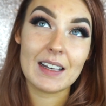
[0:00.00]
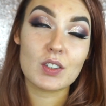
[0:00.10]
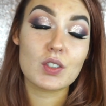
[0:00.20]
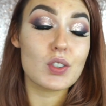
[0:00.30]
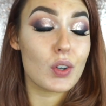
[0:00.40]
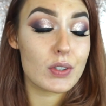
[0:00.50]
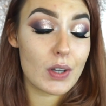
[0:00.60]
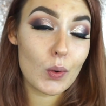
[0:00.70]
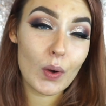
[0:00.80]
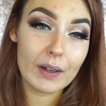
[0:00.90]
It does
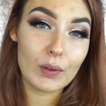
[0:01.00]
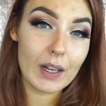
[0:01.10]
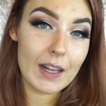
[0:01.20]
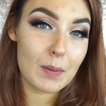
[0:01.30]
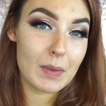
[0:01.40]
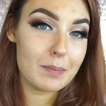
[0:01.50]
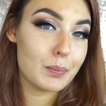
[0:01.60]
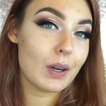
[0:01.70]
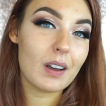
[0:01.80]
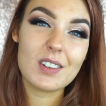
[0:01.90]
go quite oily on me,
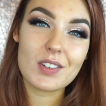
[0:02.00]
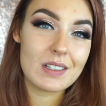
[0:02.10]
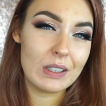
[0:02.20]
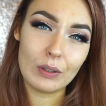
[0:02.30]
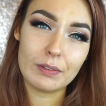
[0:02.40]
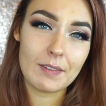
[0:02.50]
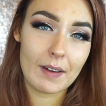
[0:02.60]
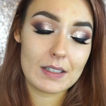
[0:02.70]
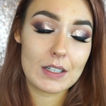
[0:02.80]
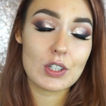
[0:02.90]
but I just love the
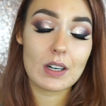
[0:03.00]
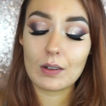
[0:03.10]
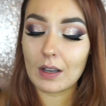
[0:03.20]
foundation.